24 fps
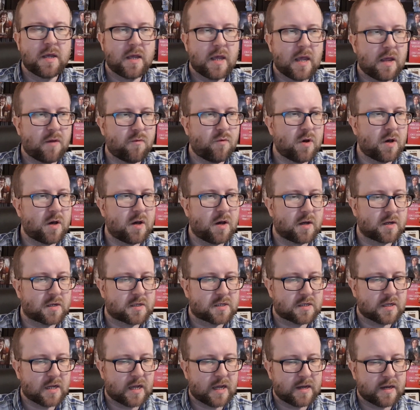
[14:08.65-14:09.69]
It
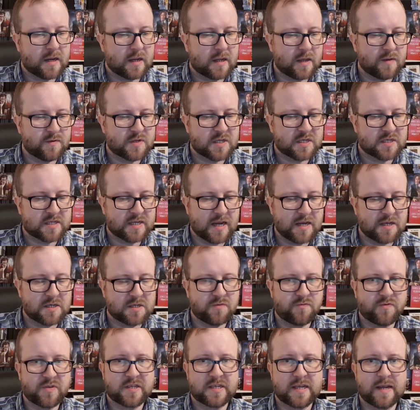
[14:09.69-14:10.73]
works, and it gives the sense
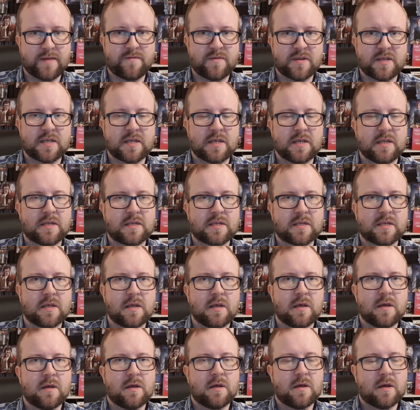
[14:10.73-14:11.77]
of the seventies
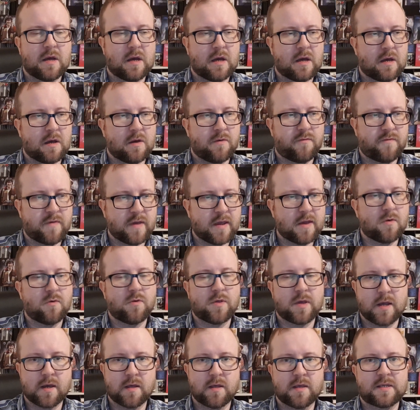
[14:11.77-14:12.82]
uh, feel,
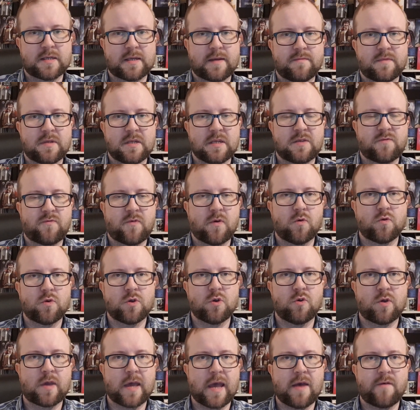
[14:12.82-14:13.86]
the early 70s feel
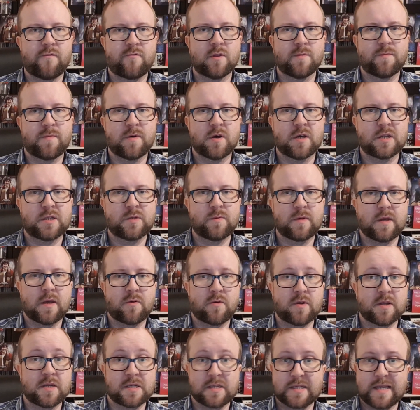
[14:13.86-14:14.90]
you get from the Pertwee
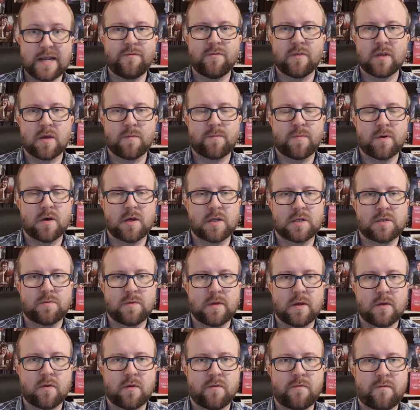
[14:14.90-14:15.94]
era. It's definitely a
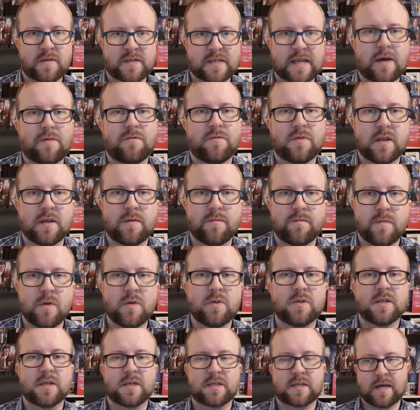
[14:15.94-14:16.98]
Pertwee era sounding
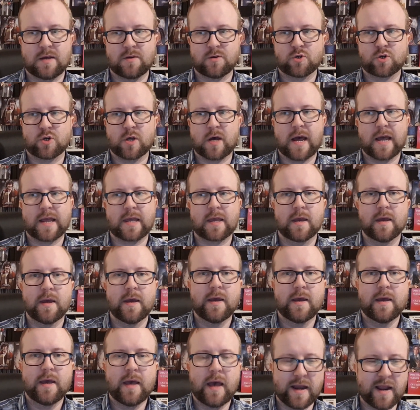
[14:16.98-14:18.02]
music soundtrack,
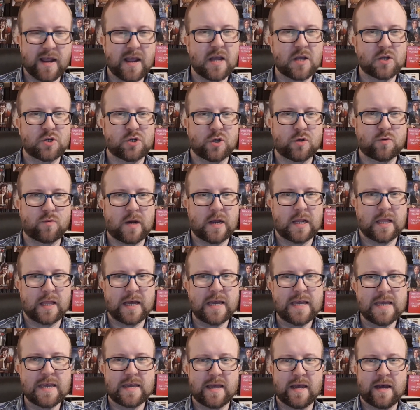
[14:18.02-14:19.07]
and I actually quite
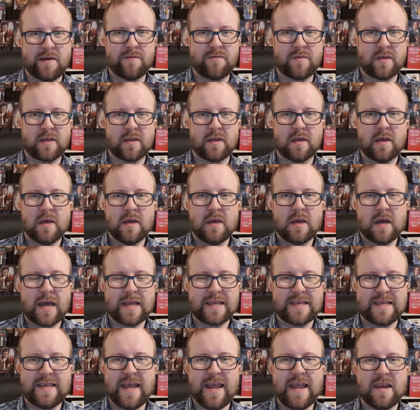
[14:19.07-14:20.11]
like it. I think,
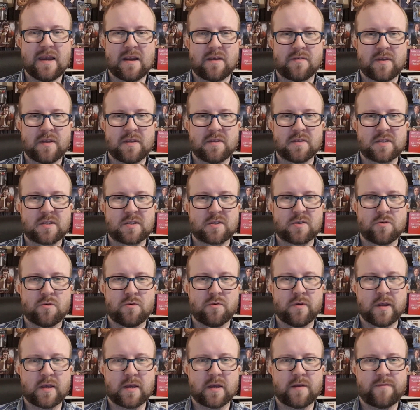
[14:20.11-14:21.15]
again, I think the
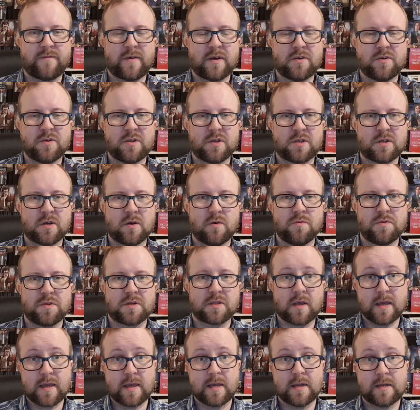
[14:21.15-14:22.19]
scoring kind of undertones
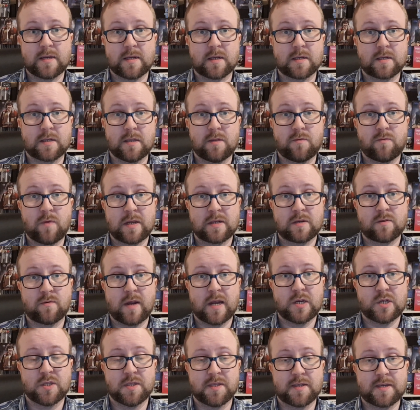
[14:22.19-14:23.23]
like it does in
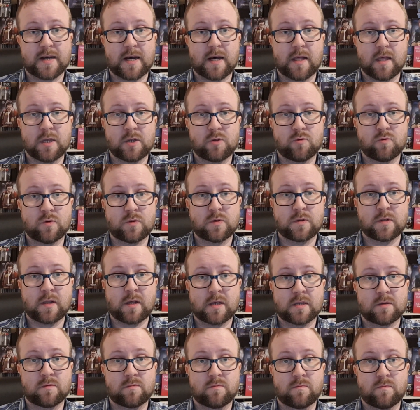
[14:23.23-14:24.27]
Resurrection of the Daleks, which was the
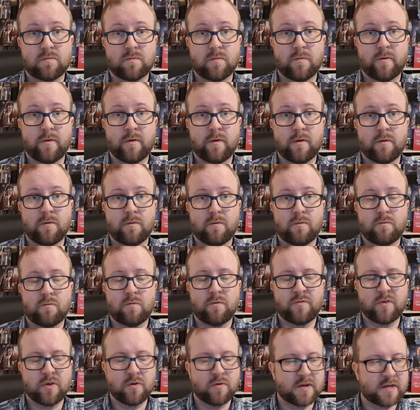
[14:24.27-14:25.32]
last the
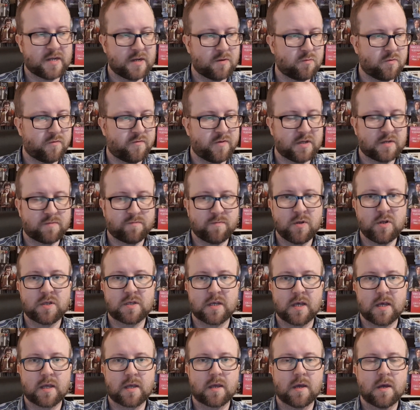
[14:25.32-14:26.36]
review I did with his
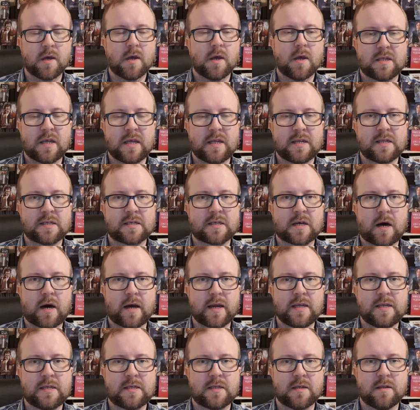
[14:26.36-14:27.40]
music, it has
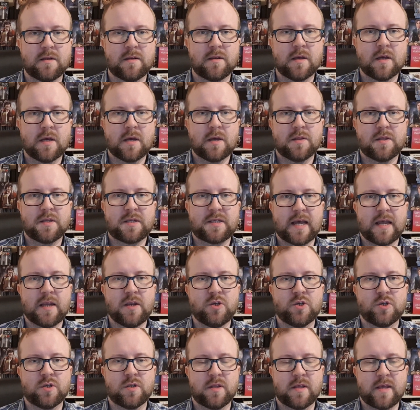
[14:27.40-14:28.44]
heighten the
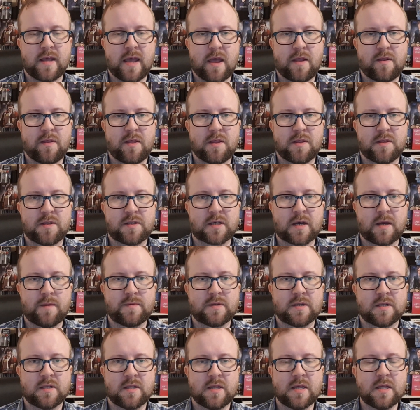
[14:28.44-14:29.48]
tension in the,
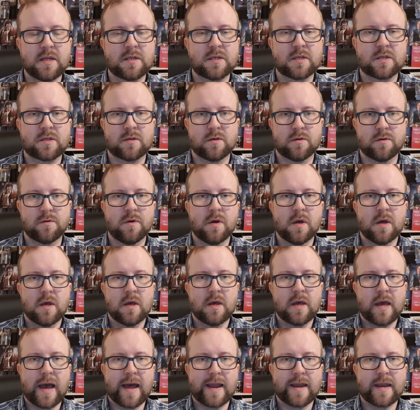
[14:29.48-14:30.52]
times it needs to,
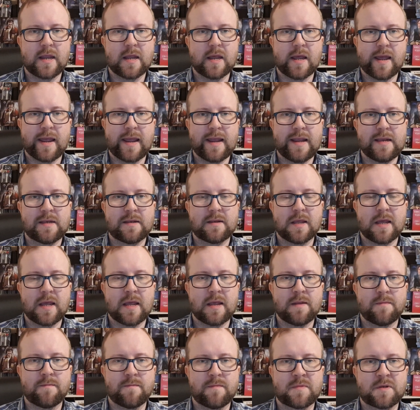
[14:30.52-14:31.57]
and it, it,
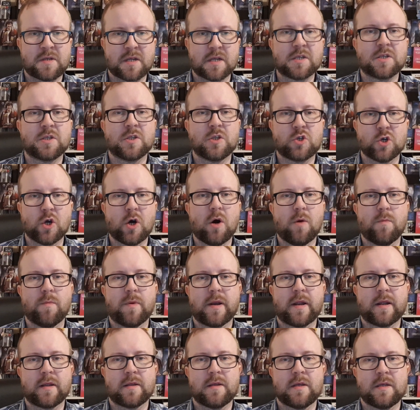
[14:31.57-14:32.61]
it does the job,
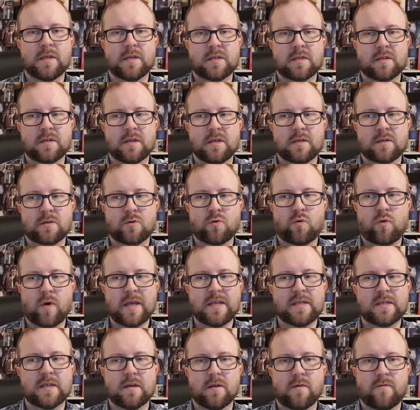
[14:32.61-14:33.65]
and it's, it's
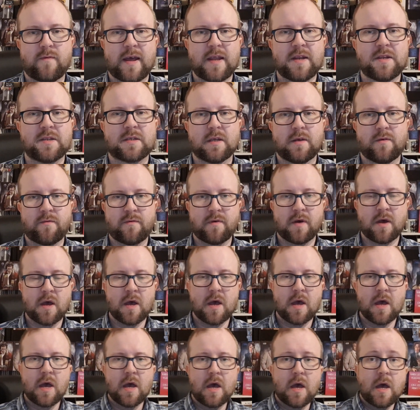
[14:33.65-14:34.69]
quite inoffensive.
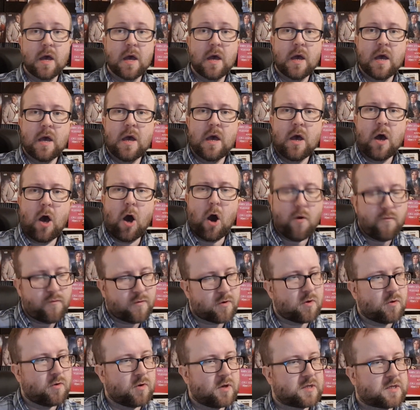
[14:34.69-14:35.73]

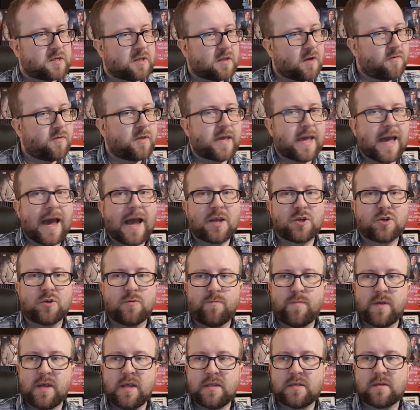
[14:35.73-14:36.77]
Overall, it's a lovely action
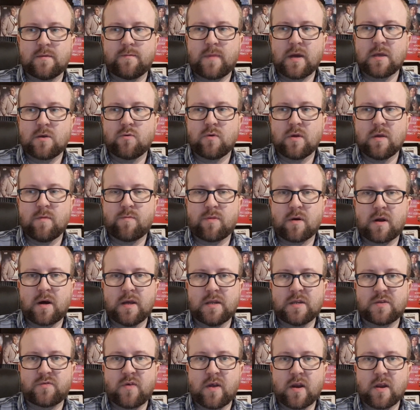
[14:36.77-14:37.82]
piece, and Michael E.
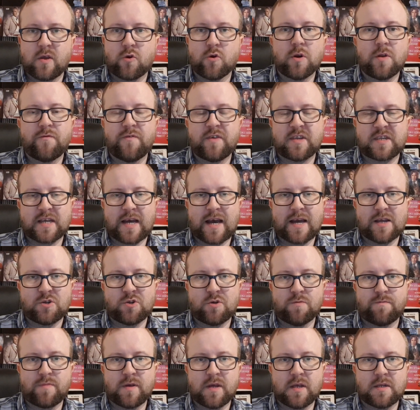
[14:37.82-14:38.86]
Briant's very good at his
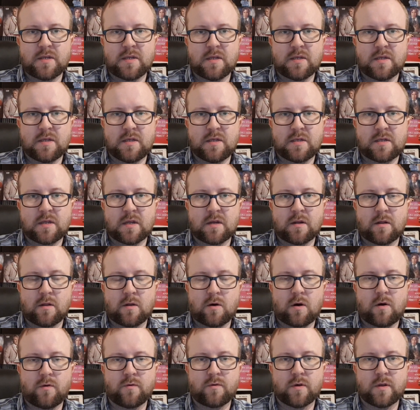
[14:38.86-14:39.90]
action pieces. He's done a
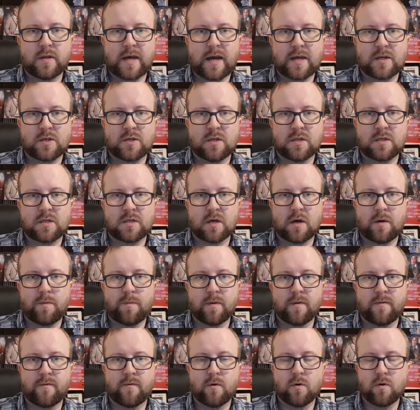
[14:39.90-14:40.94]
lot of good action stuff
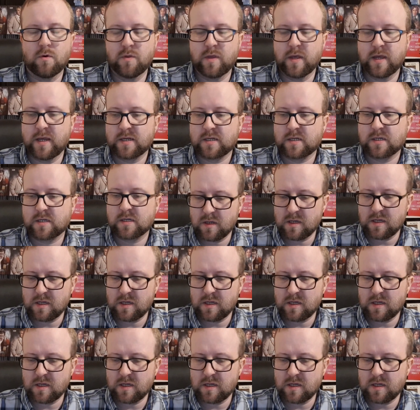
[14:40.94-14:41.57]
before this.